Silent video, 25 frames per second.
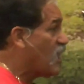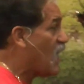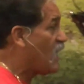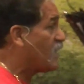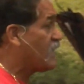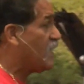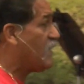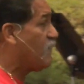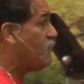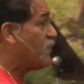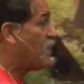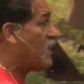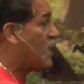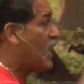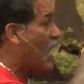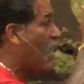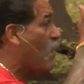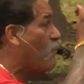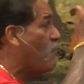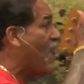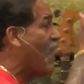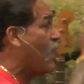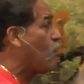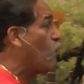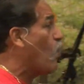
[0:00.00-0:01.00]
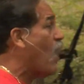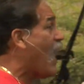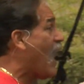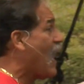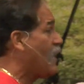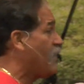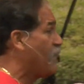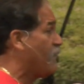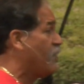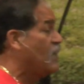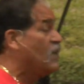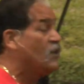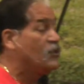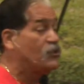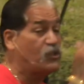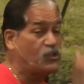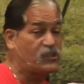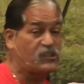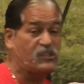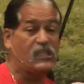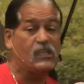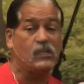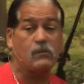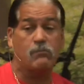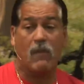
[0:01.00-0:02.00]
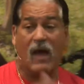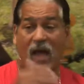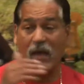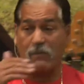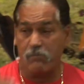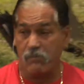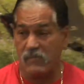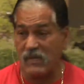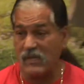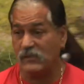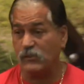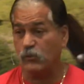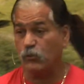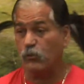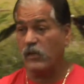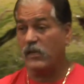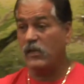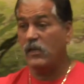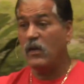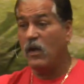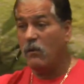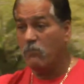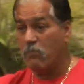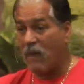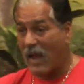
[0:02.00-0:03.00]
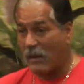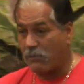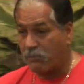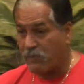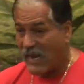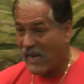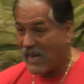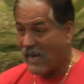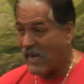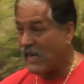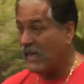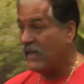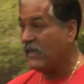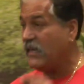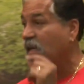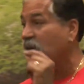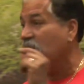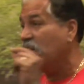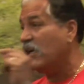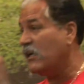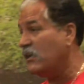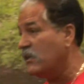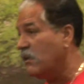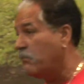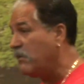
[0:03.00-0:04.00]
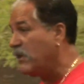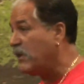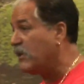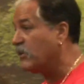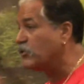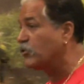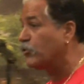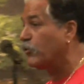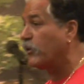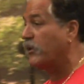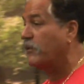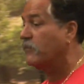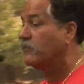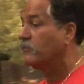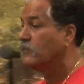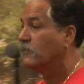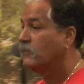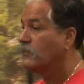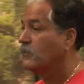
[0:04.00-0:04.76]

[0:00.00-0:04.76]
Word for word: not to even allow my wife to see my misery, my pain in the ministry.